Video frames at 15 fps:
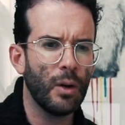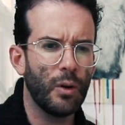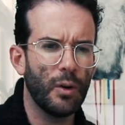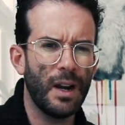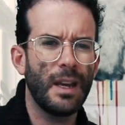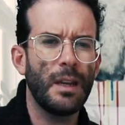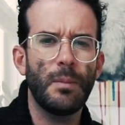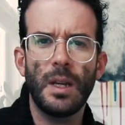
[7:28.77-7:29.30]

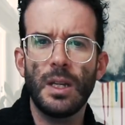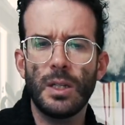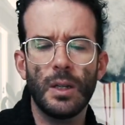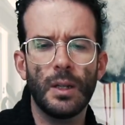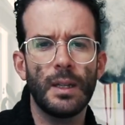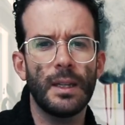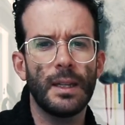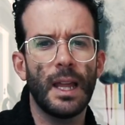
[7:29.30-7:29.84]
Our
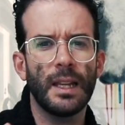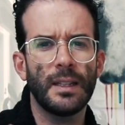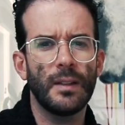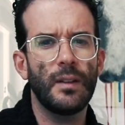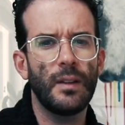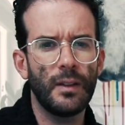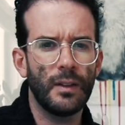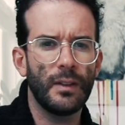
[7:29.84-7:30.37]
animation
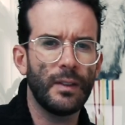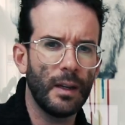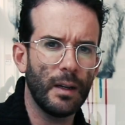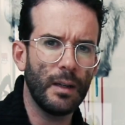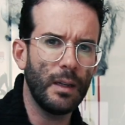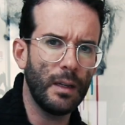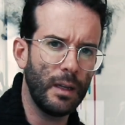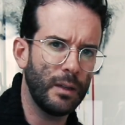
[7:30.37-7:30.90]
doesn't
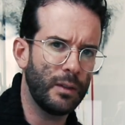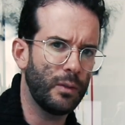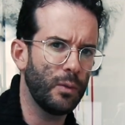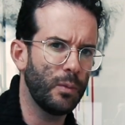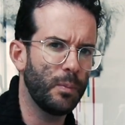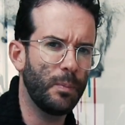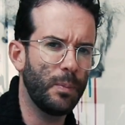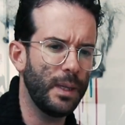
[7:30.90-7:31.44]
necessarily need
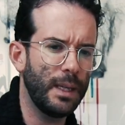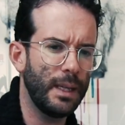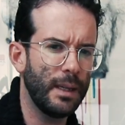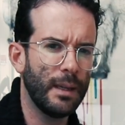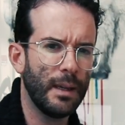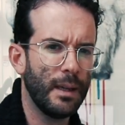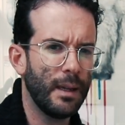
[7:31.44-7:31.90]
to be